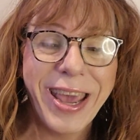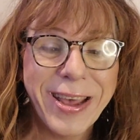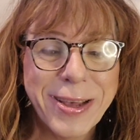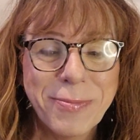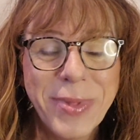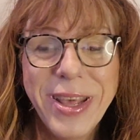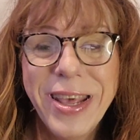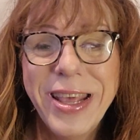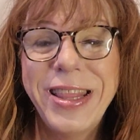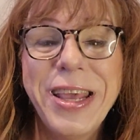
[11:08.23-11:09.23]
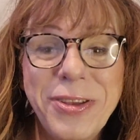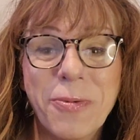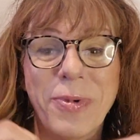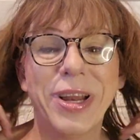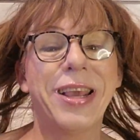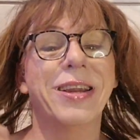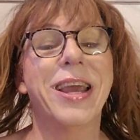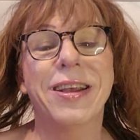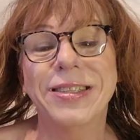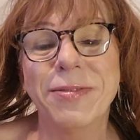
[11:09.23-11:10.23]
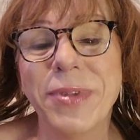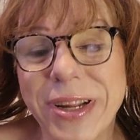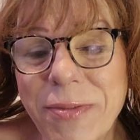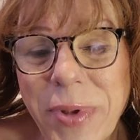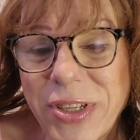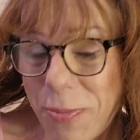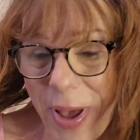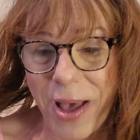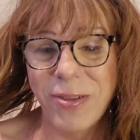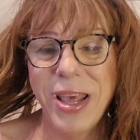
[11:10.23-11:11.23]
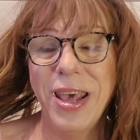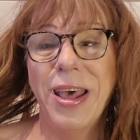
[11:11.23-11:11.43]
Then you're really going to have something to bitch about.